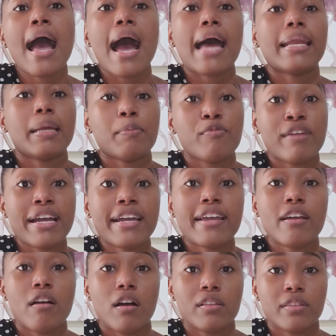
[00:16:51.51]
and I'm
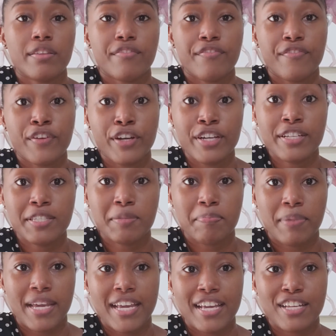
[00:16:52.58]
ranking on the first
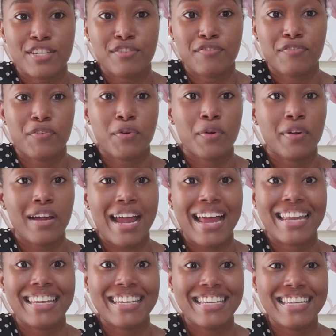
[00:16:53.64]
page for
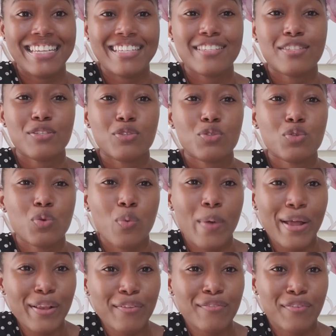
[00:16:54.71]
at least
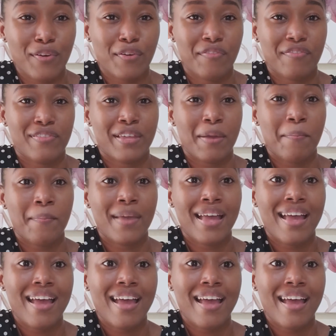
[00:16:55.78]
12 of them.